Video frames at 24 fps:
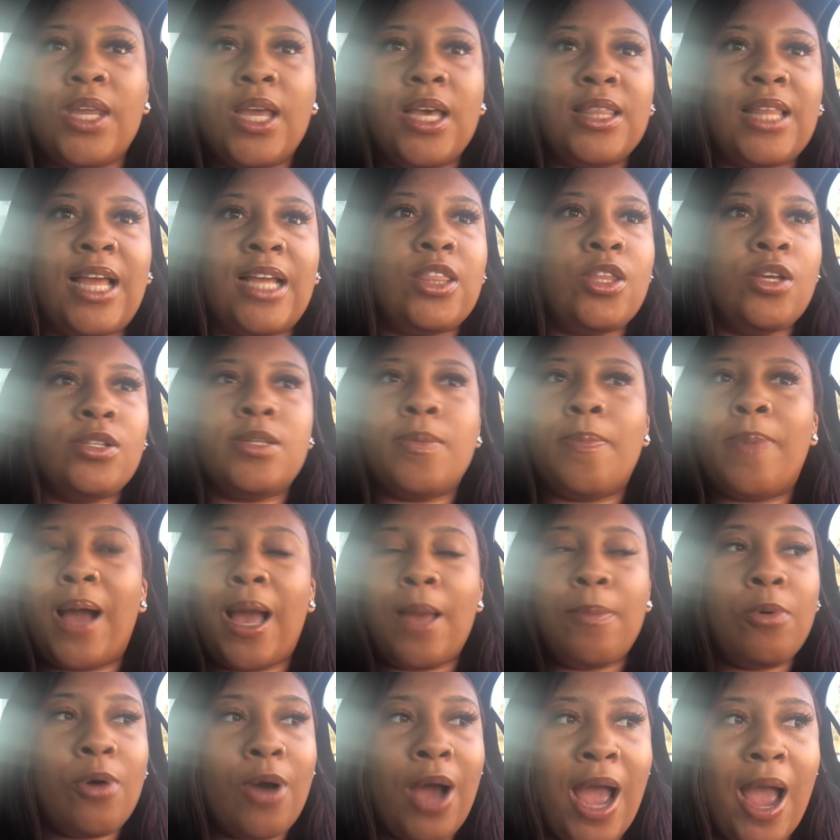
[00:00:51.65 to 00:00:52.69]
Like there's a
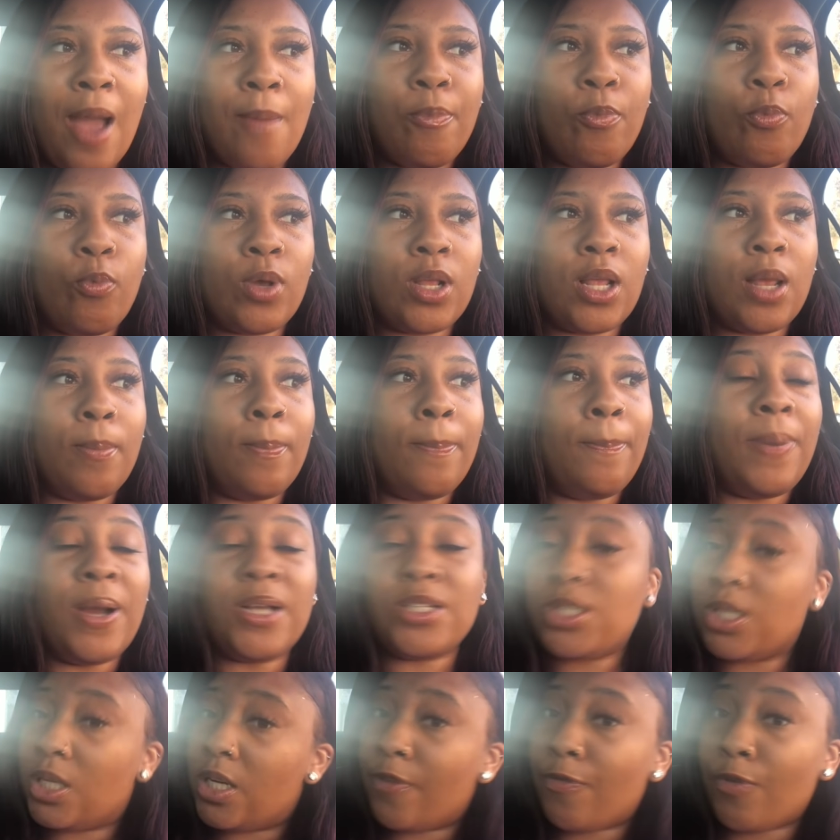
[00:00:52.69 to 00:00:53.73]
Bible app with a
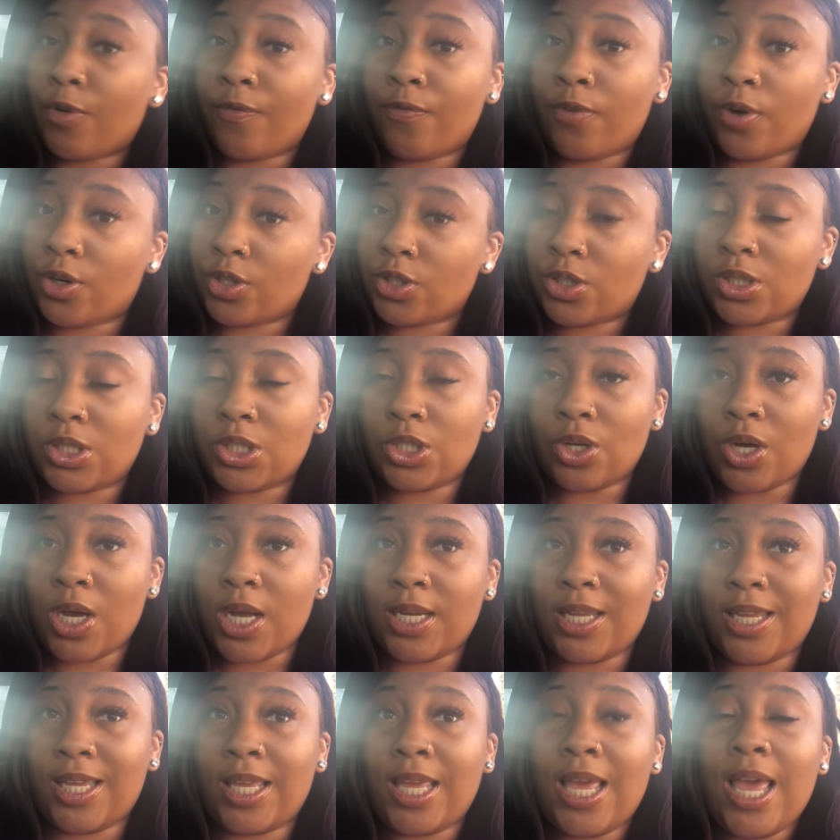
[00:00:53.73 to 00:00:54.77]
bunch of different versions
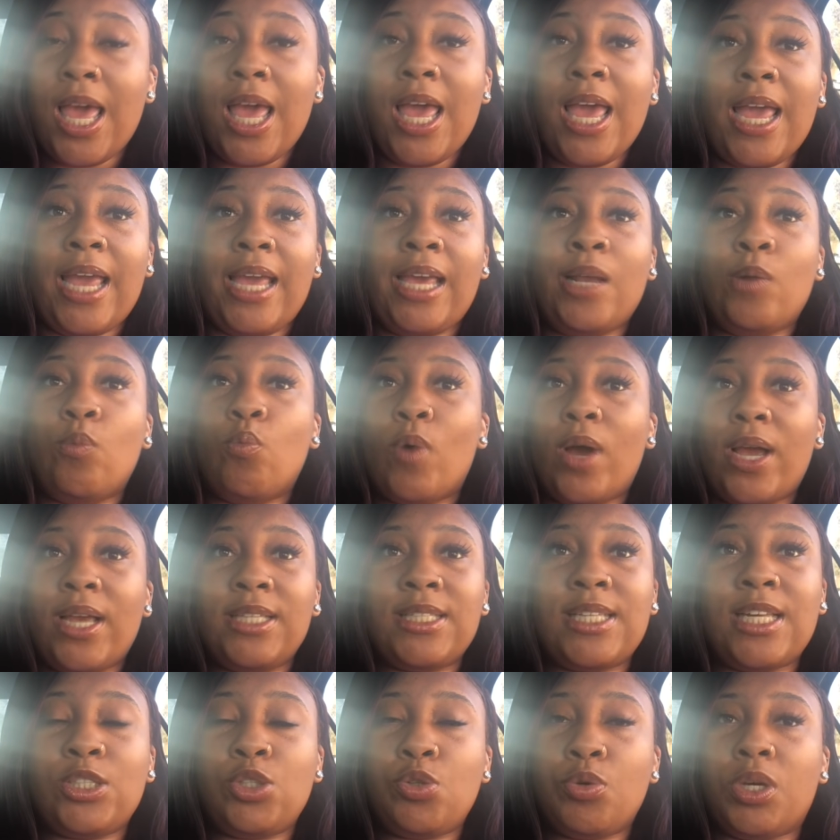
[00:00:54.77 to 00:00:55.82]
on it in ways
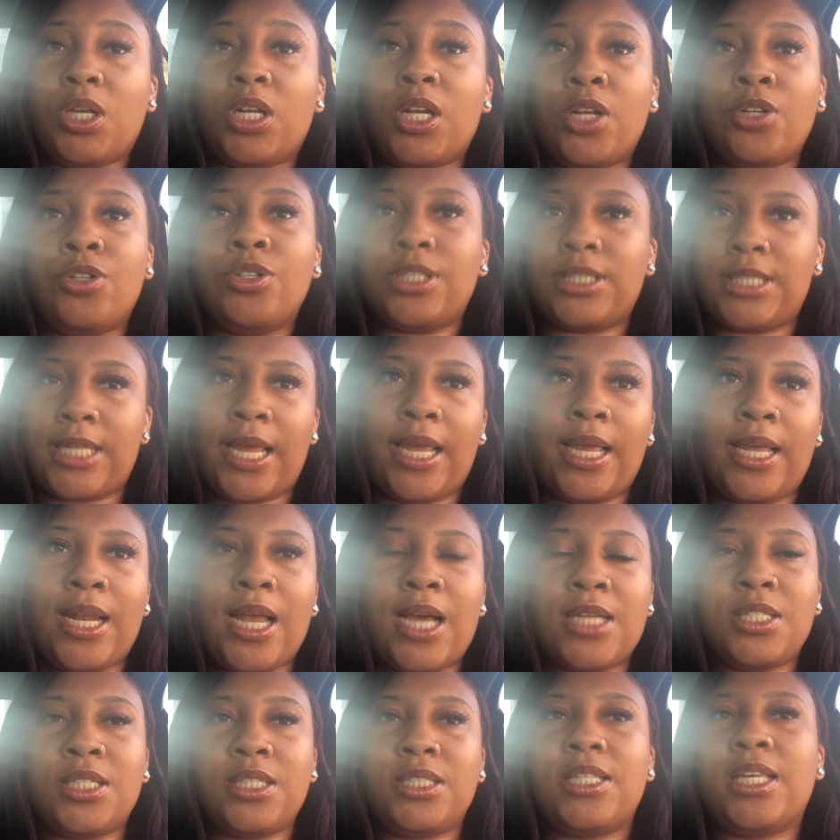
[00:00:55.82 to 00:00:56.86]
that you can understand,
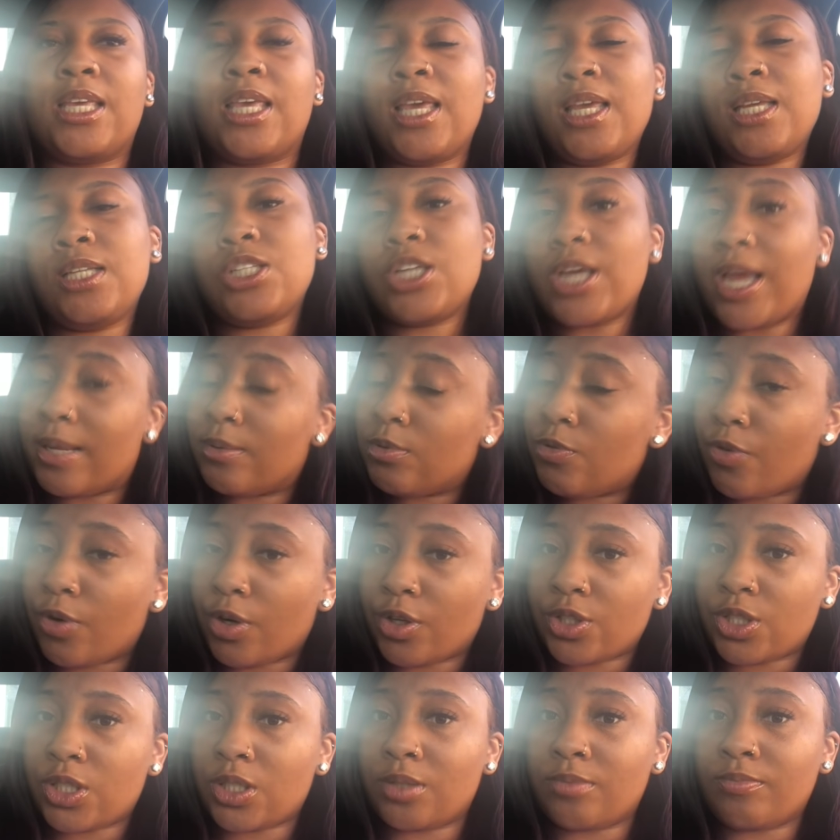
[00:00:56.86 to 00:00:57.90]
not just the King James
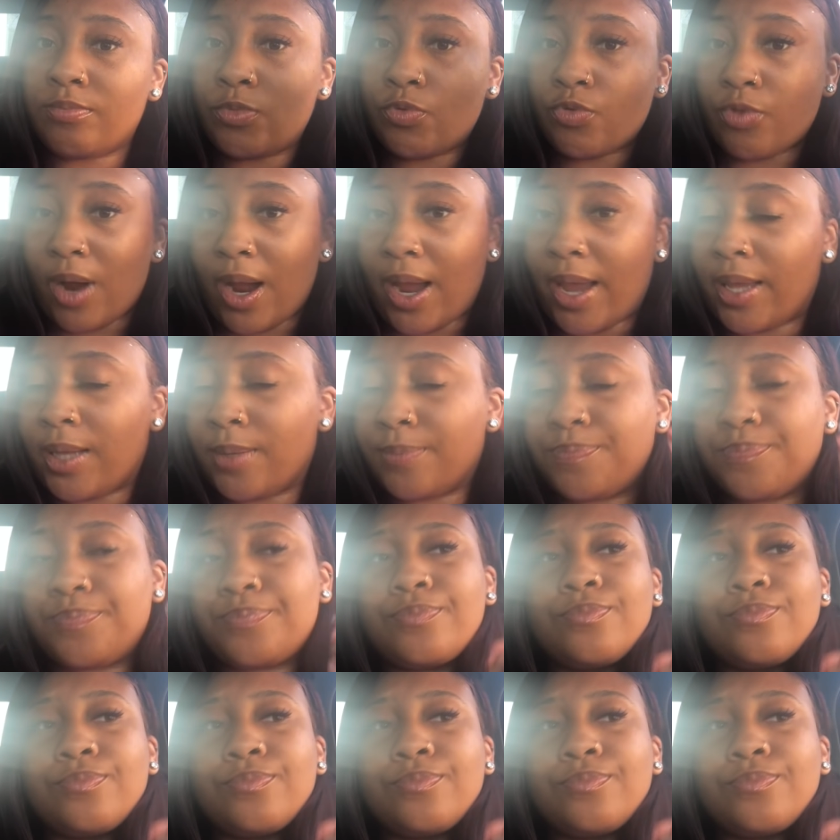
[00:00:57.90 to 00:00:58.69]
Version, right?